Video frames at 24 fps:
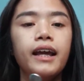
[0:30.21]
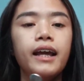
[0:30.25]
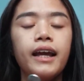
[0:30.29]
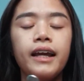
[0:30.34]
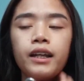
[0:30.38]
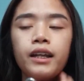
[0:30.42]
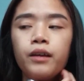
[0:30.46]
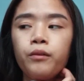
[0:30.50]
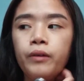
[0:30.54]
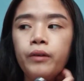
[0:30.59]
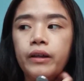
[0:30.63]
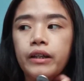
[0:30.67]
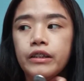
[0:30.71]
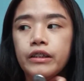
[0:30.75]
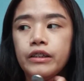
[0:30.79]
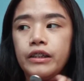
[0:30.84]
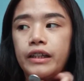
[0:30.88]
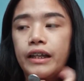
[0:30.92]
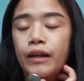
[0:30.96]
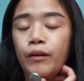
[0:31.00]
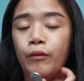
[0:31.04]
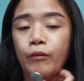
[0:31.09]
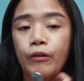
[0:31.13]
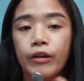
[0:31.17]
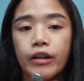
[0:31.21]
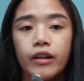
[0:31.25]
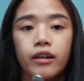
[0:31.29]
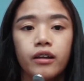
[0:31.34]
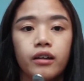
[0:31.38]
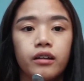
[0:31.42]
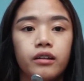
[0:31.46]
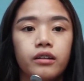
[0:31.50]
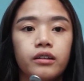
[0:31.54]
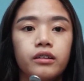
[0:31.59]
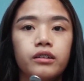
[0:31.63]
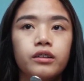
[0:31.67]
Anyway, today we're
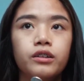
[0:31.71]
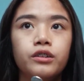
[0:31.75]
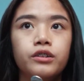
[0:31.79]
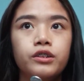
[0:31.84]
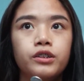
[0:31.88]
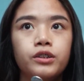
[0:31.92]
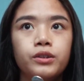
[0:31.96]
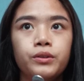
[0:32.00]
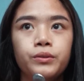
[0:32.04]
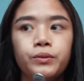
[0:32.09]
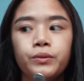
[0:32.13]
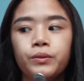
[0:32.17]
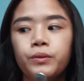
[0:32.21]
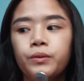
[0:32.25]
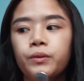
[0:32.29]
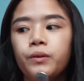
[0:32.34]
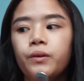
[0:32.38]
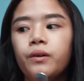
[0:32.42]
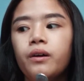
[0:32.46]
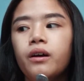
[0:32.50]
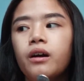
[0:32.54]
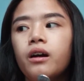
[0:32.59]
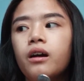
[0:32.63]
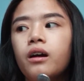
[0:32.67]
gonna do